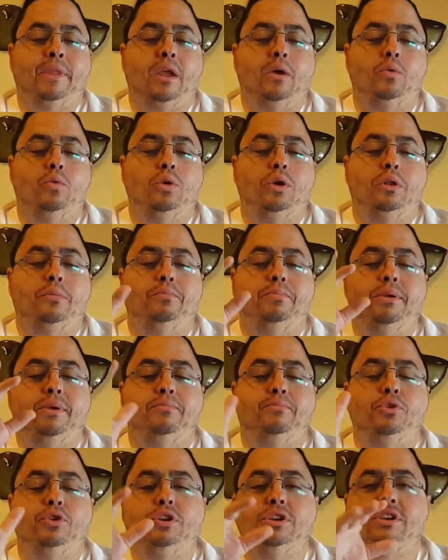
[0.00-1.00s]
We'll be
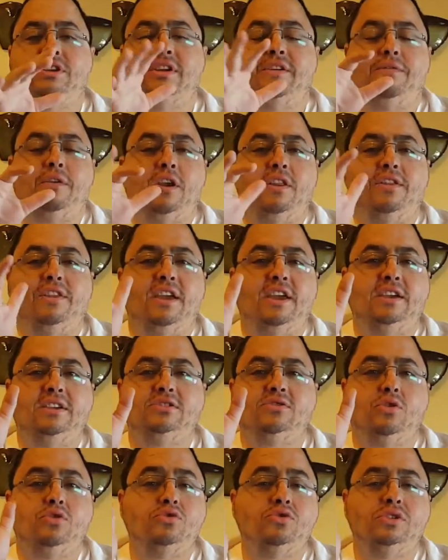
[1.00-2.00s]
putting different
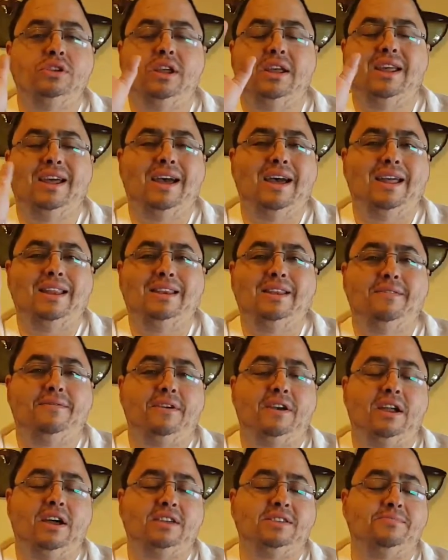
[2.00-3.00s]
things on
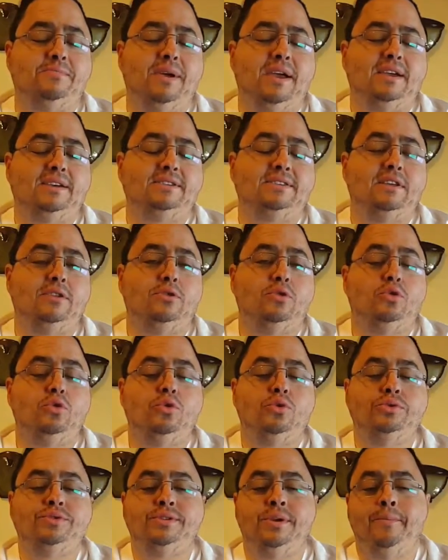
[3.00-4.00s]
different aspects of
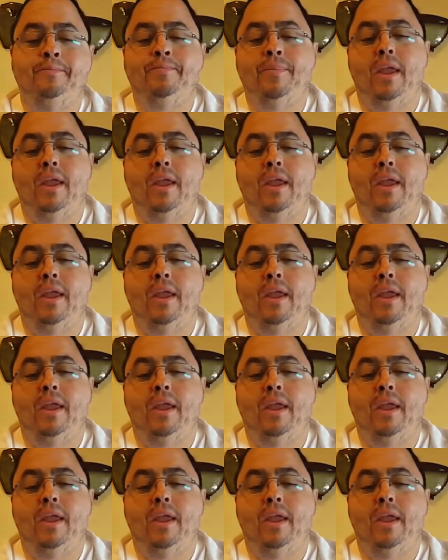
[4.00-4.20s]
those.